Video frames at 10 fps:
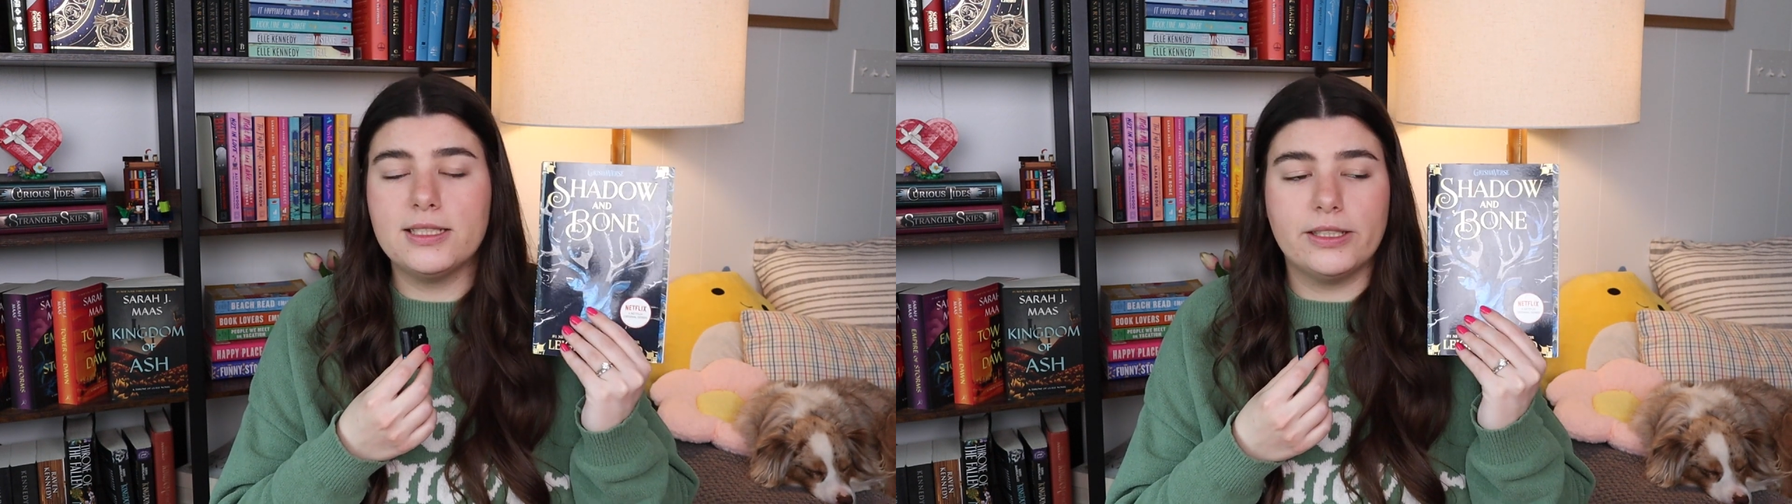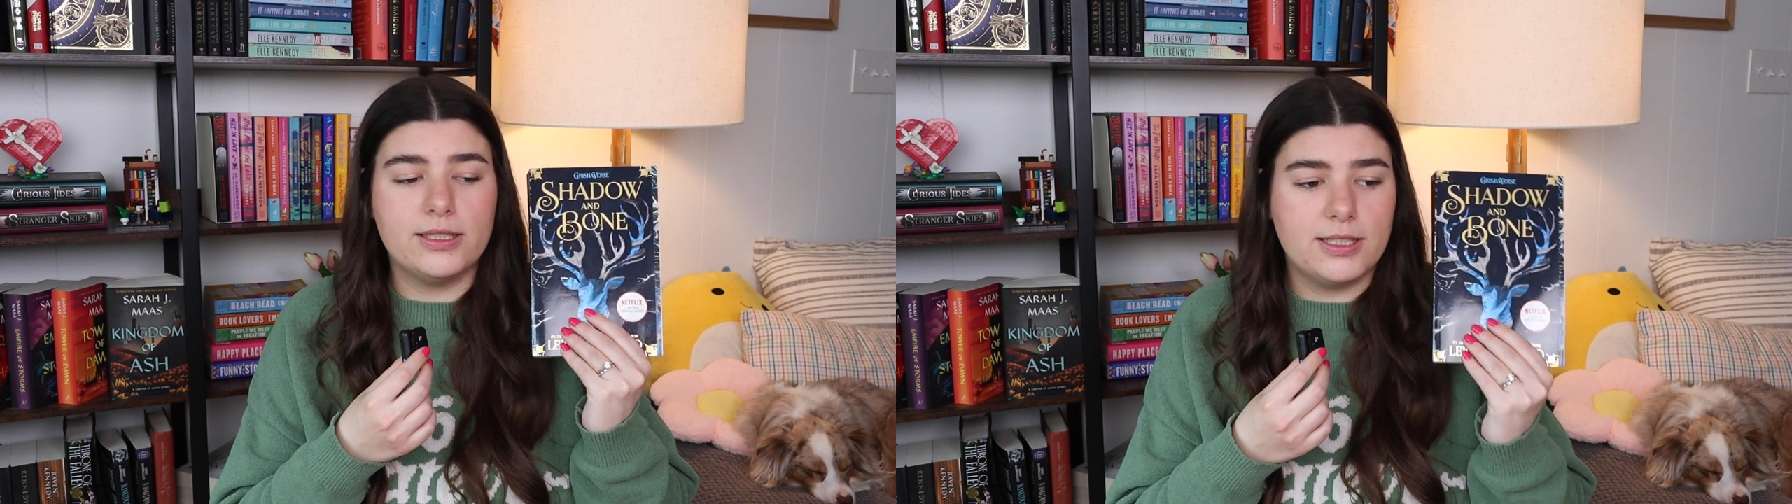
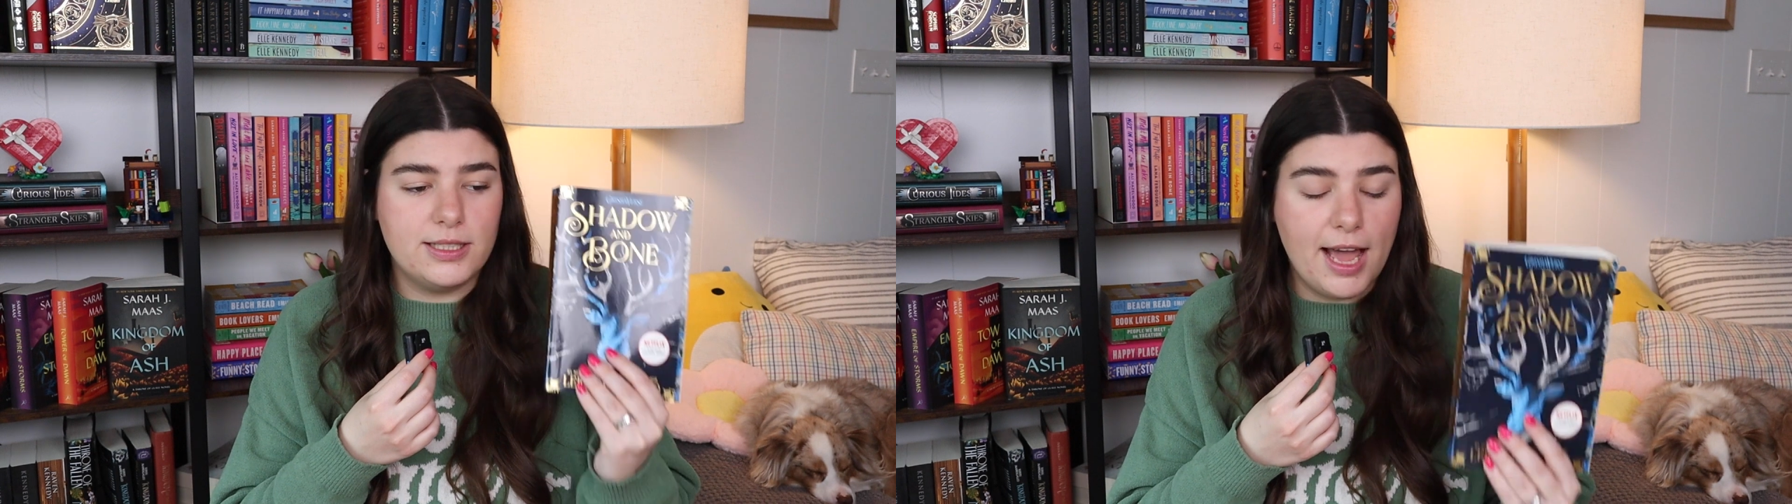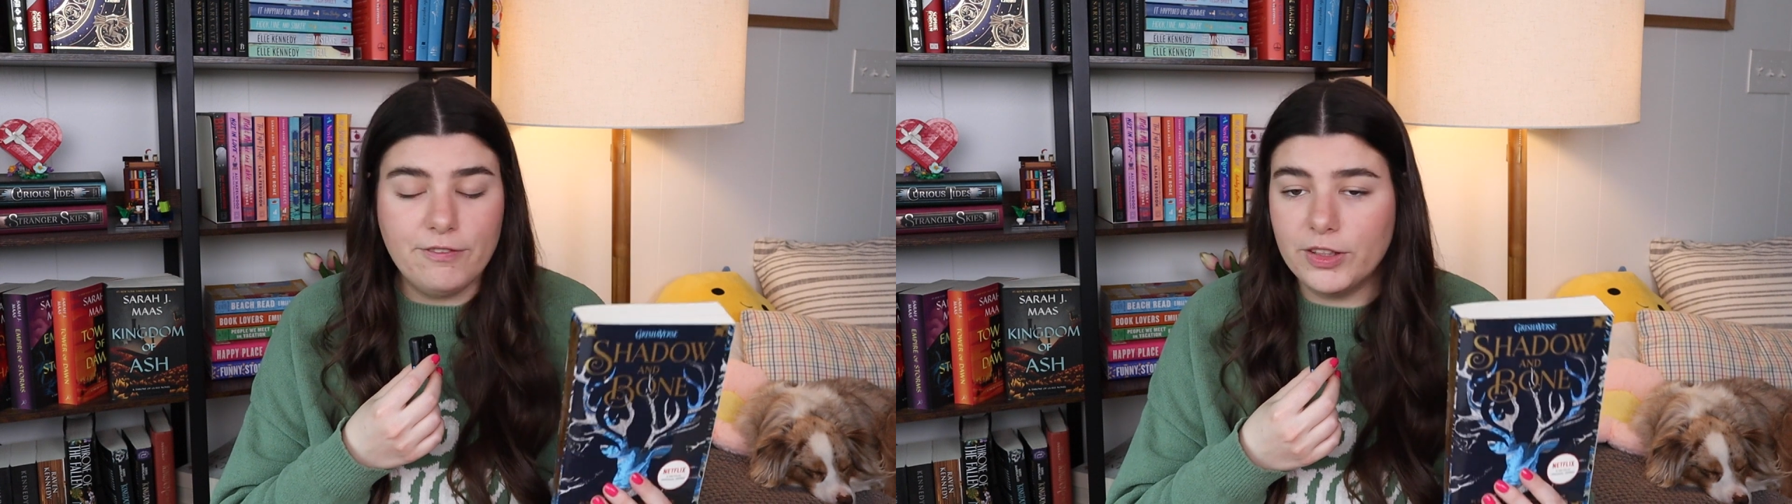There's this
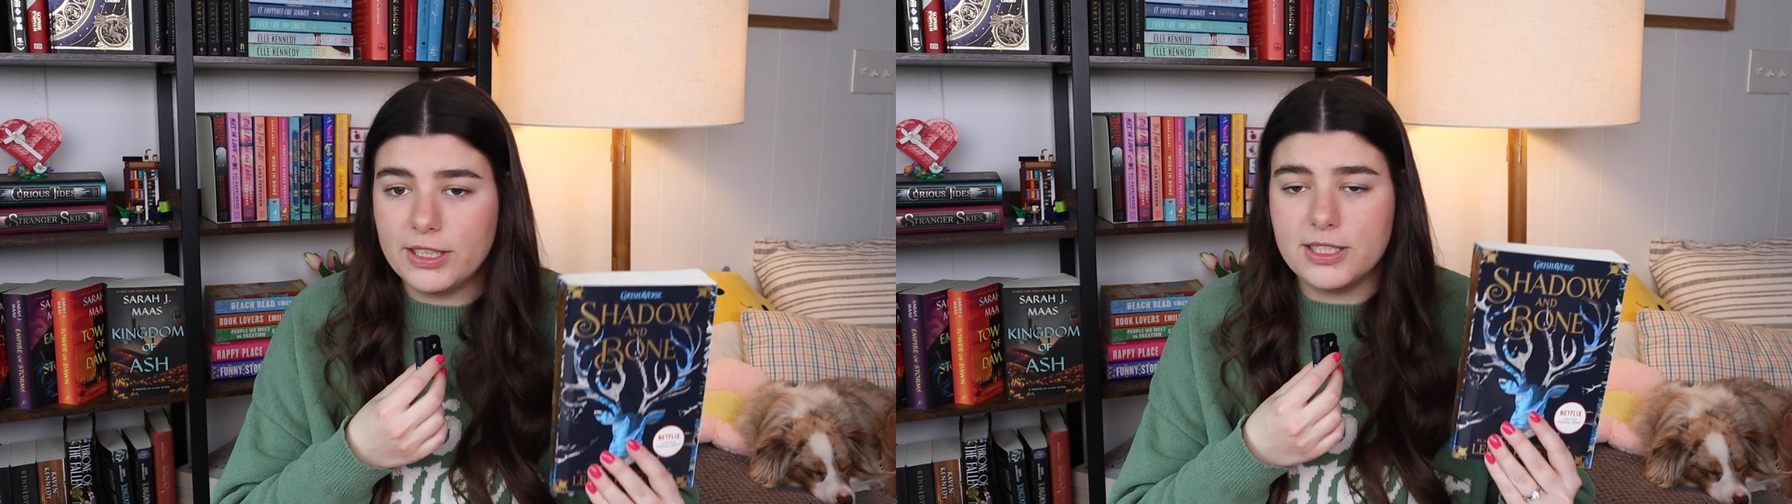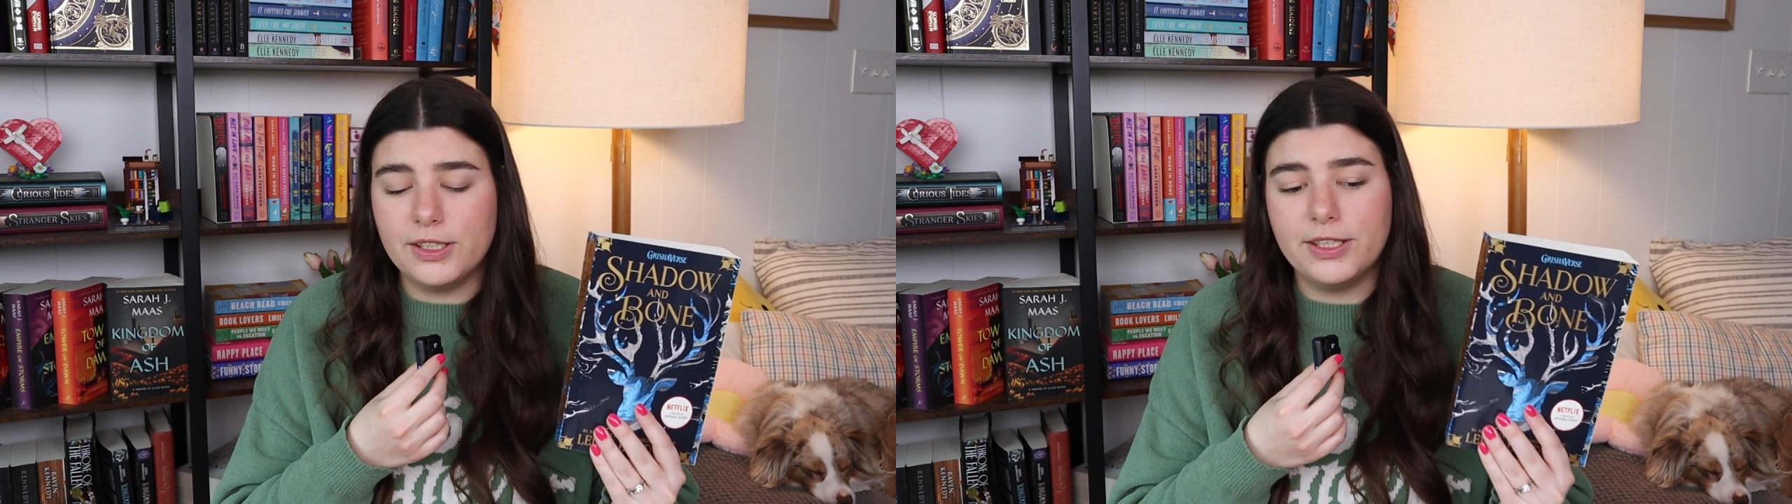
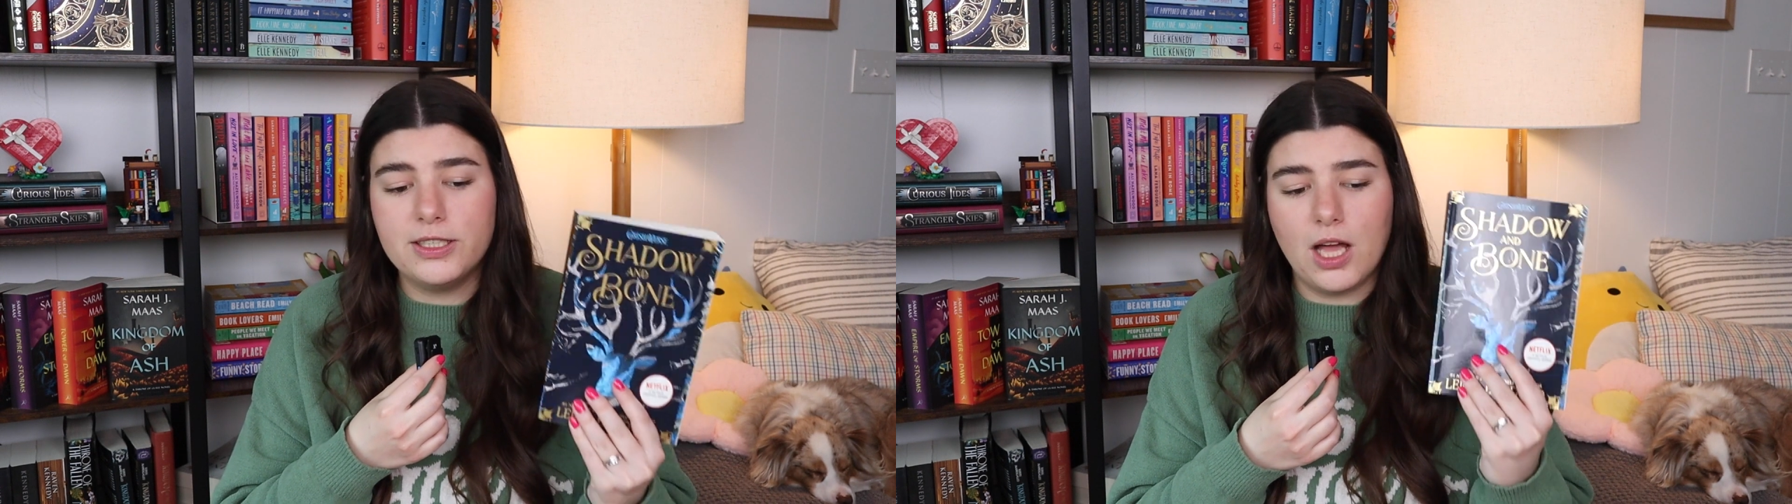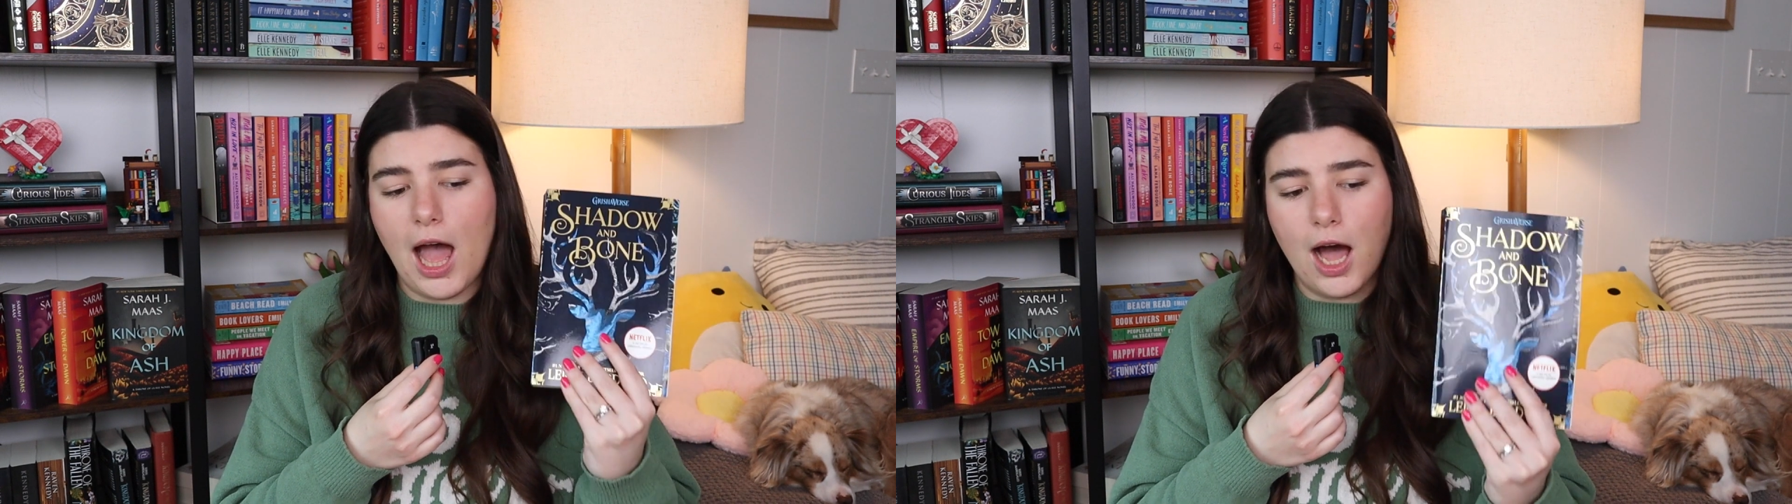Netflix series